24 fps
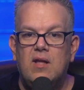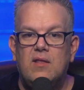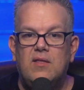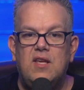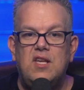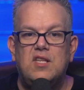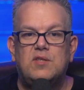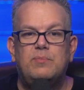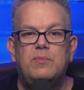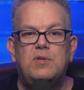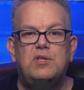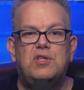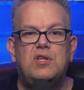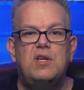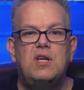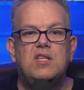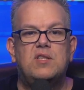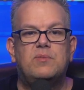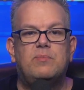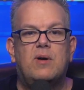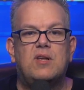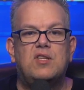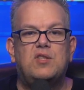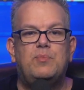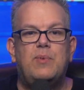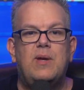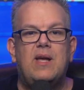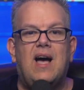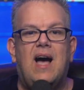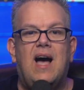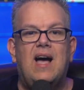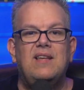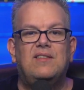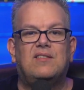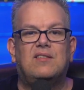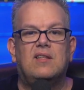These machines must be
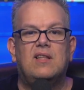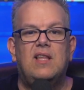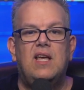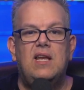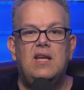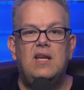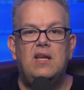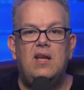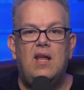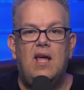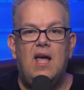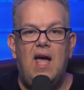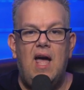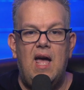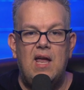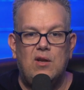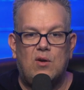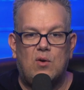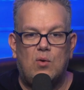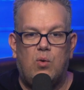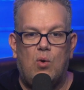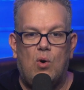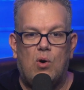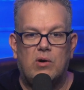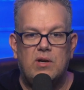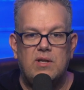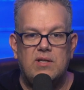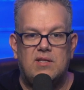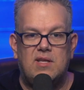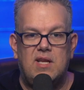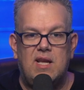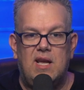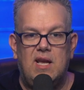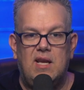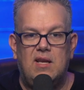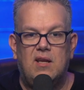isolated and
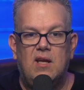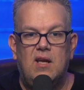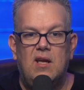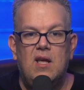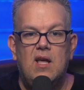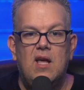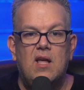quarantined.